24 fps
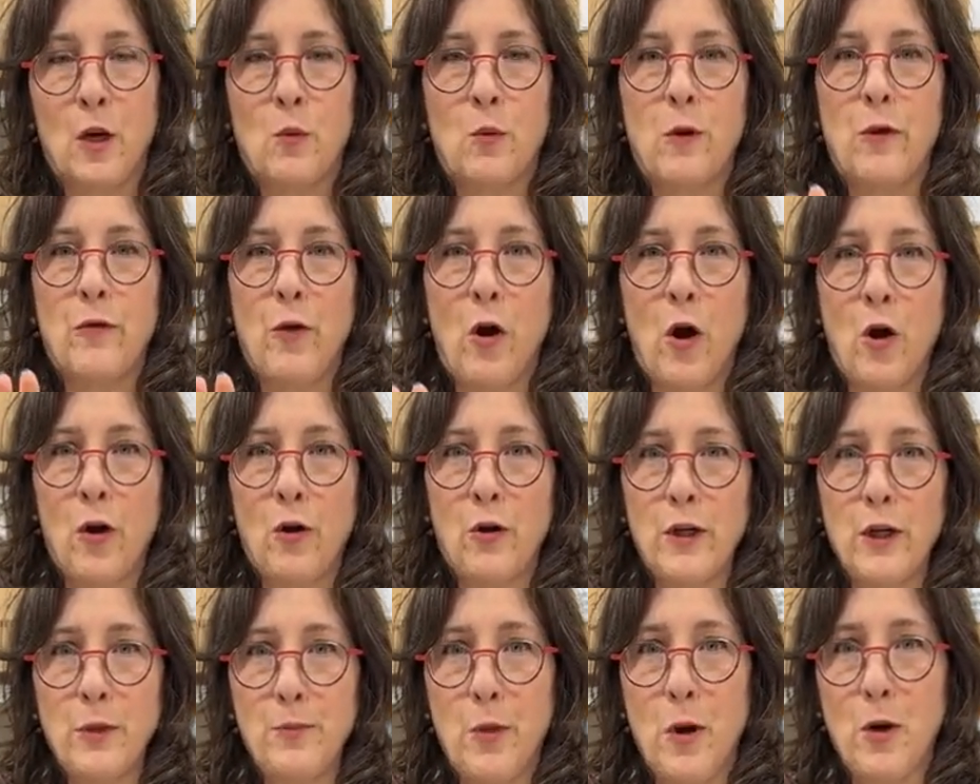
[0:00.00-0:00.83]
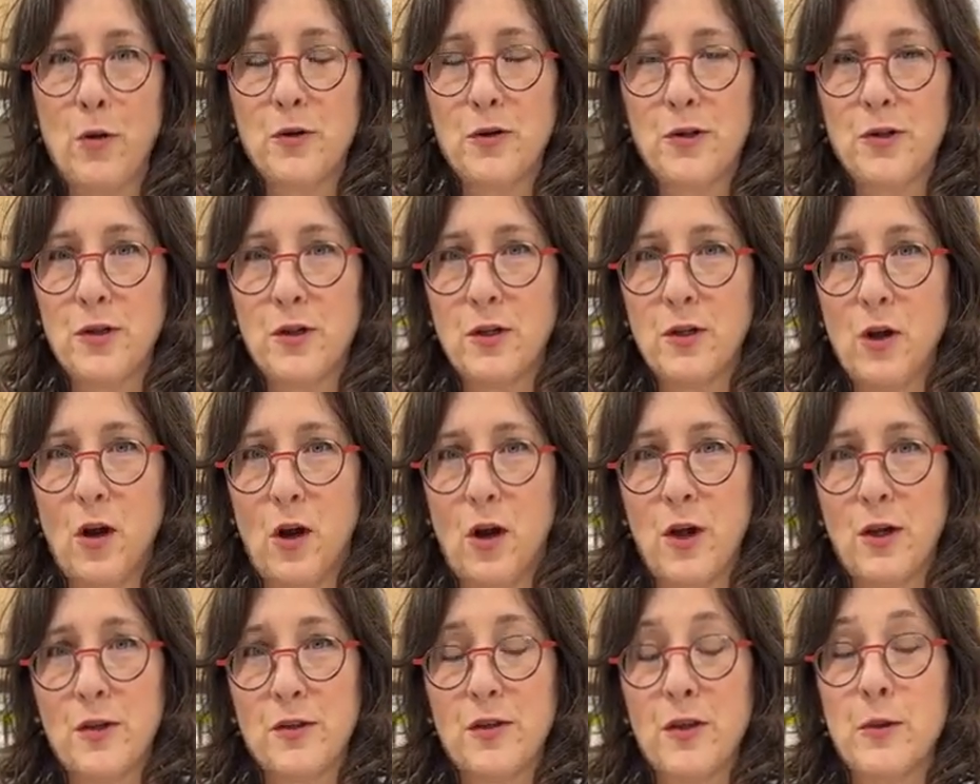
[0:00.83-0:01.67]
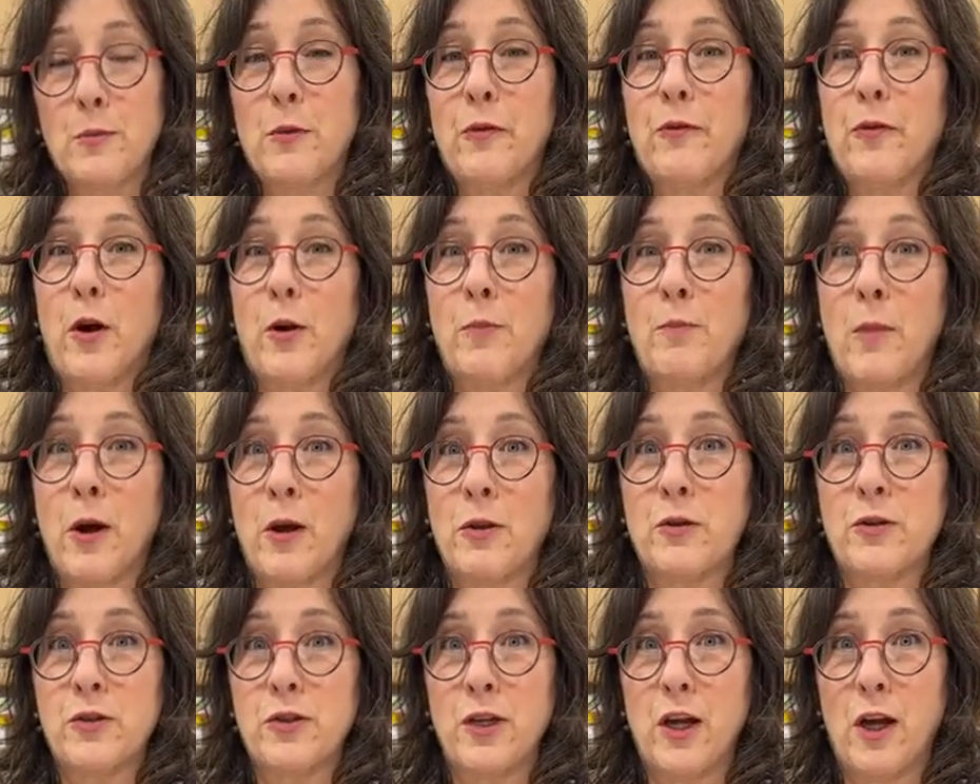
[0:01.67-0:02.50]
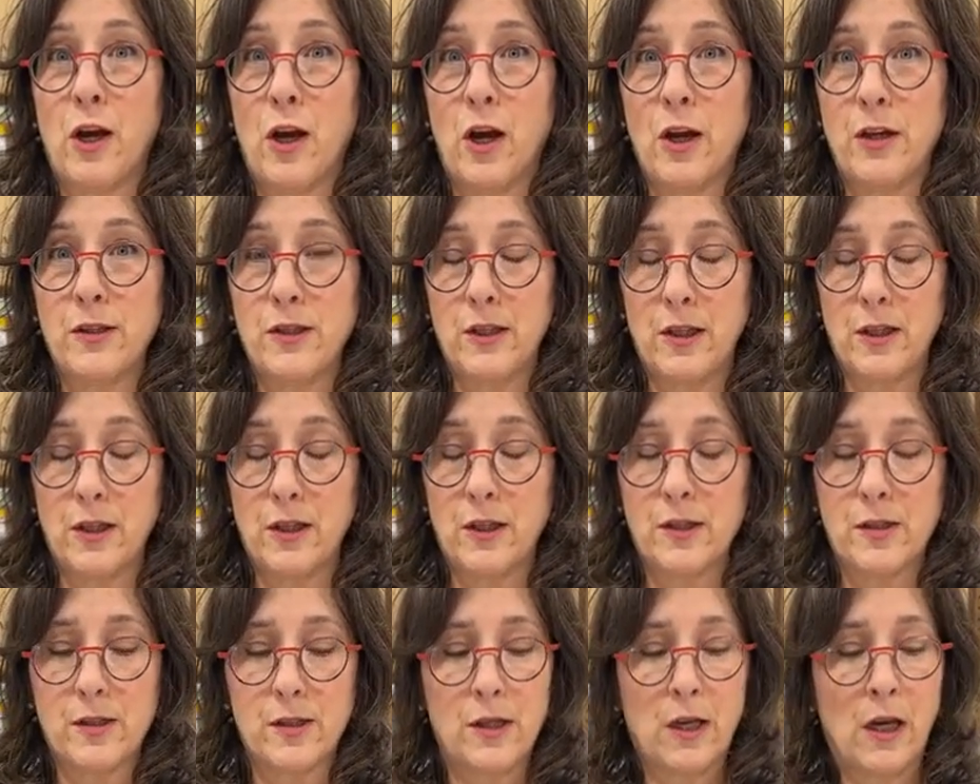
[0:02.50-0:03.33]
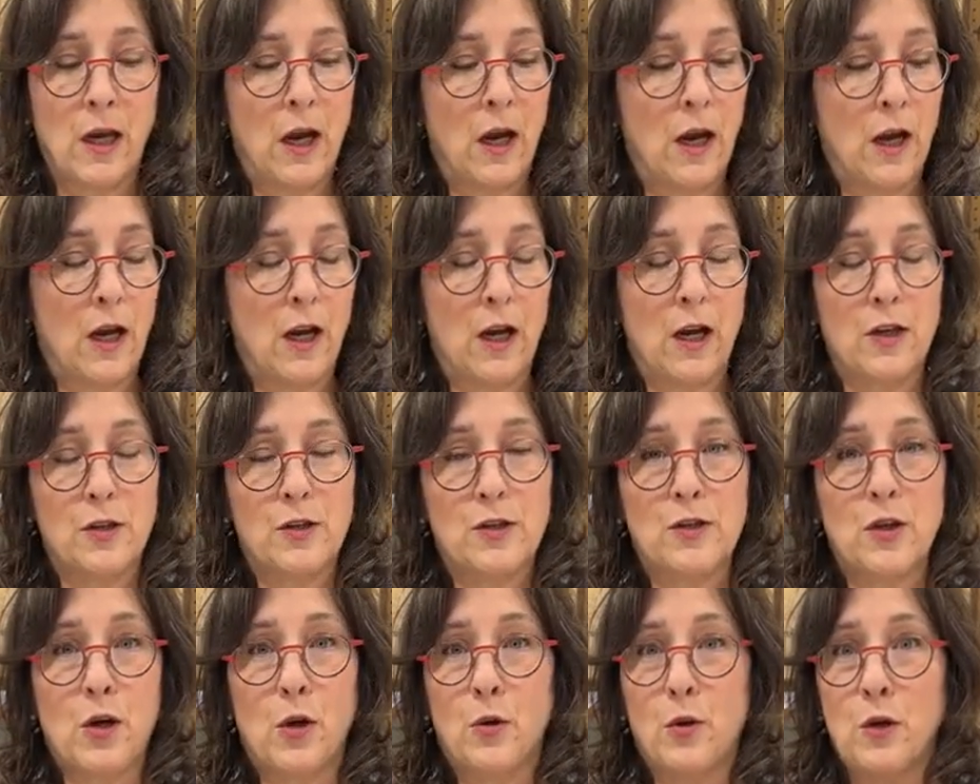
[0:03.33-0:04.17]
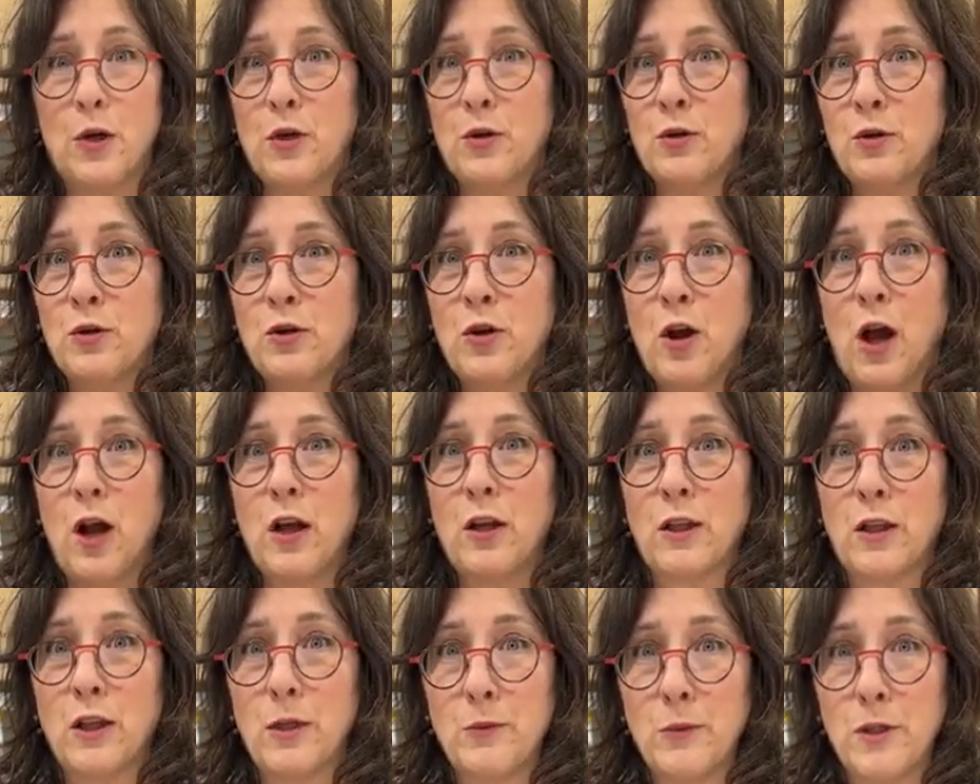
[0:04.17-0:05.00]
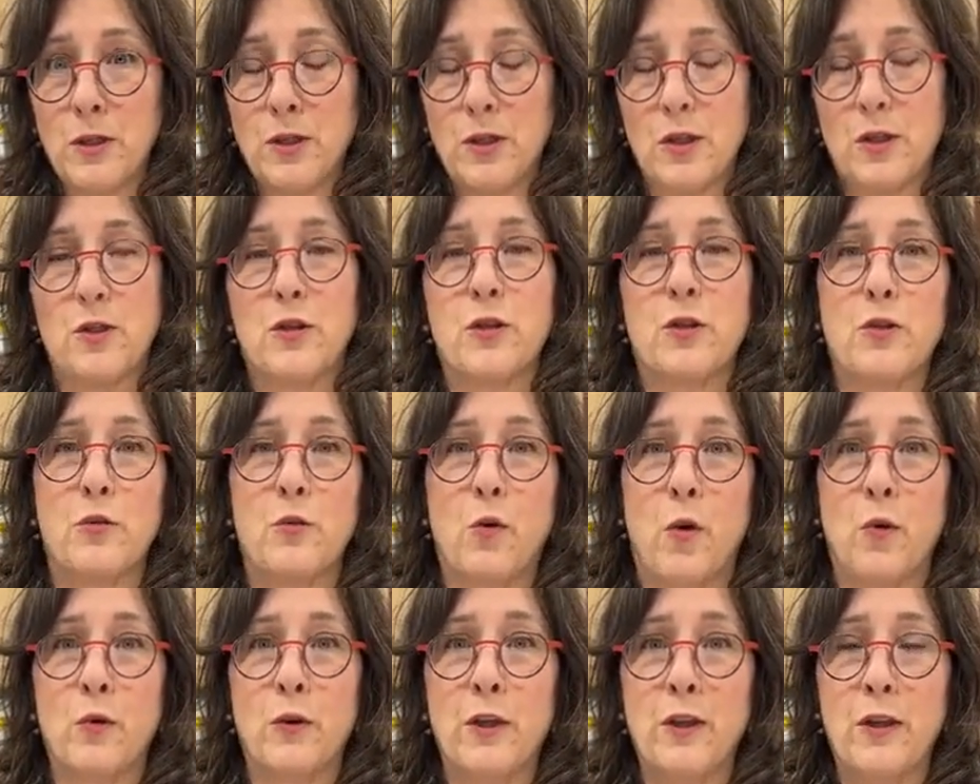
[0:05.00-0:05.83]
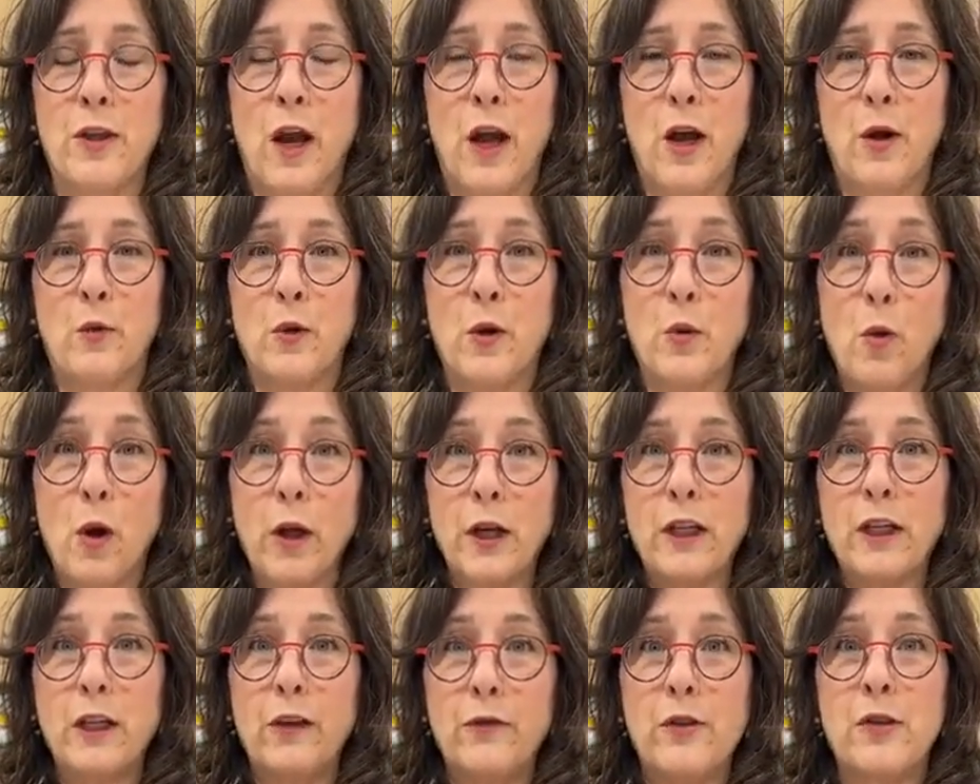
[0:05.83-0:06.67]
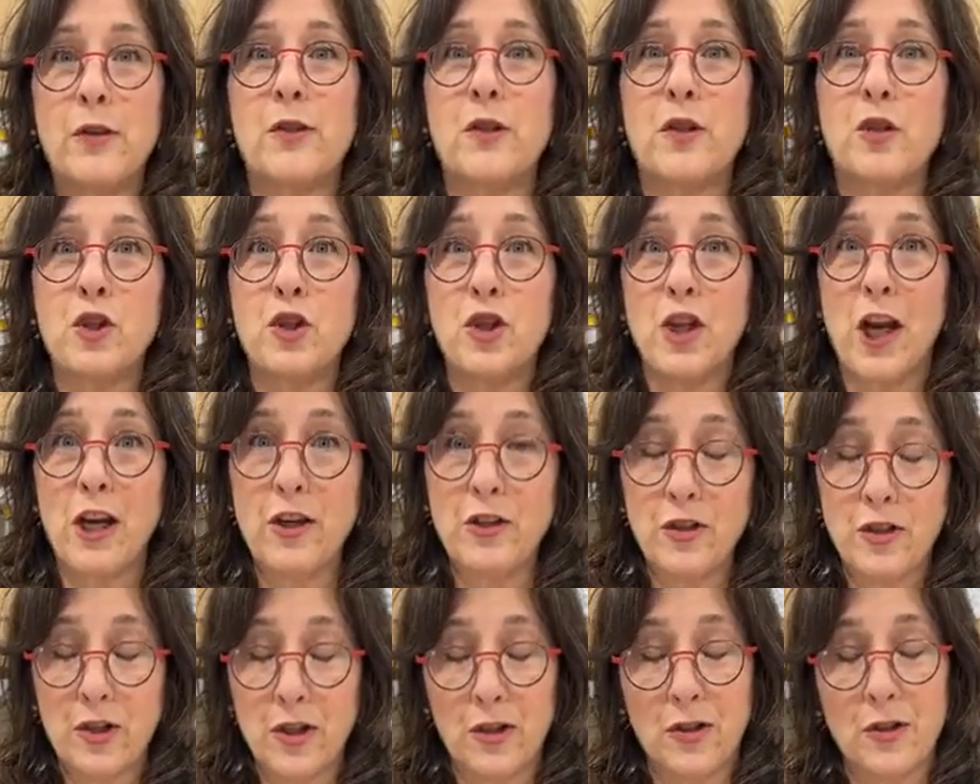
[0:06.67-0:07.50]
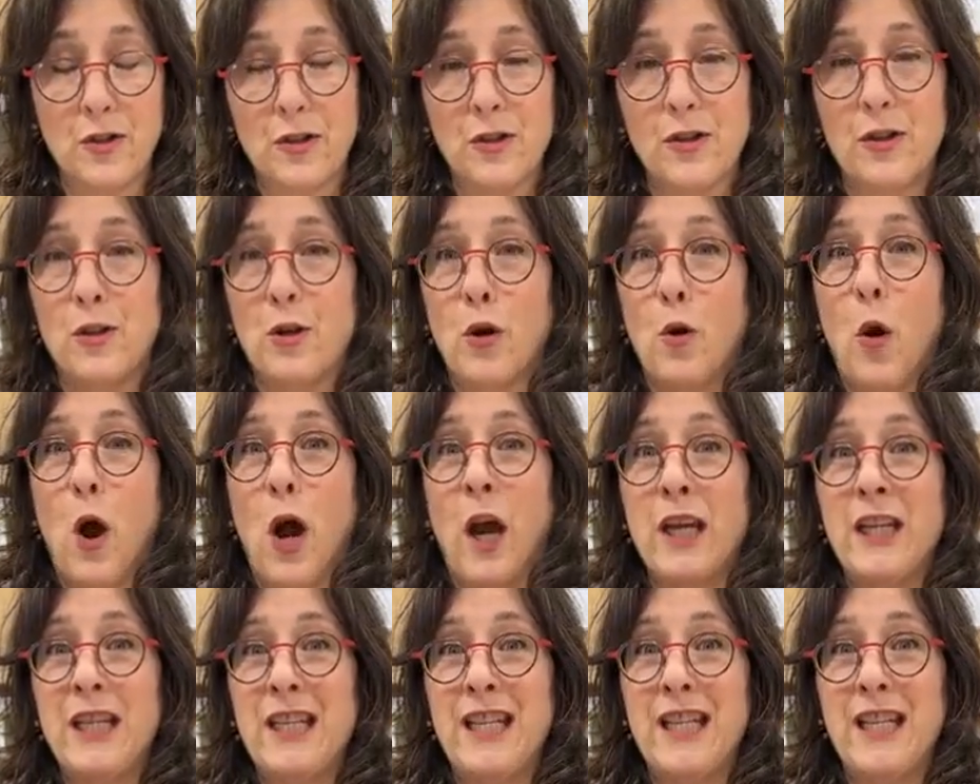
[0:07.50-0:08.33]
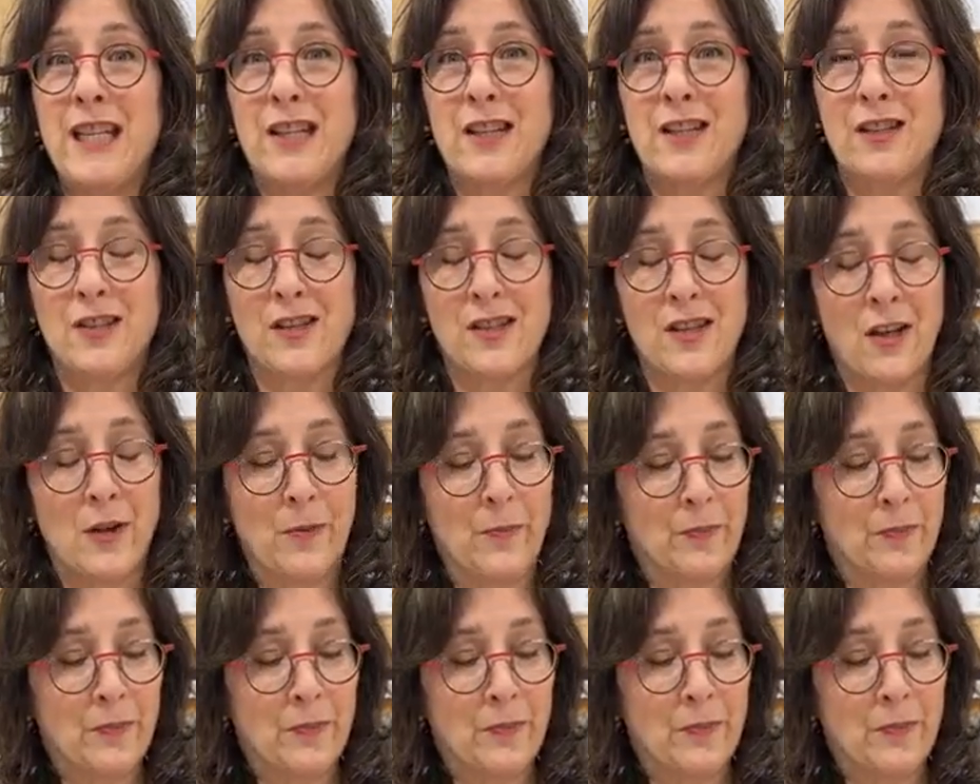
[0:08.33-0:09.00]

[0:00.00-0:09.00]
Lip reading: We've already posted some of our Mother's Day ideas, so you're not limited to only that. We want to give you suggestions, ideas.